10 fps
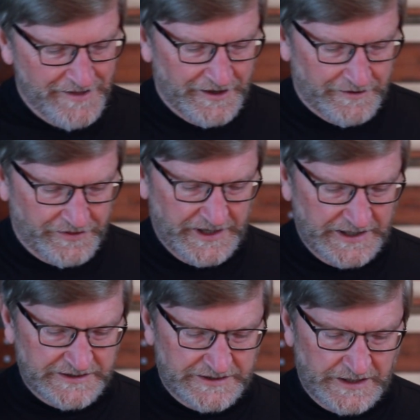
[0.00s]

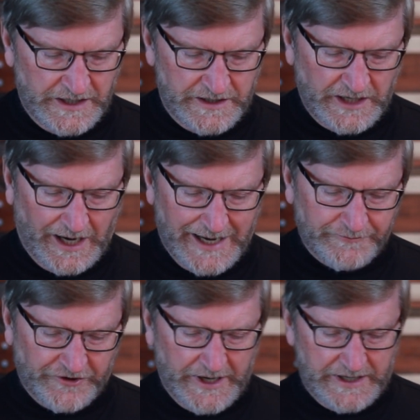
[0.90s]
that
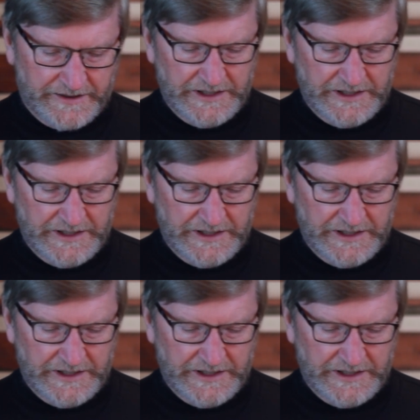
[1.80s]
times like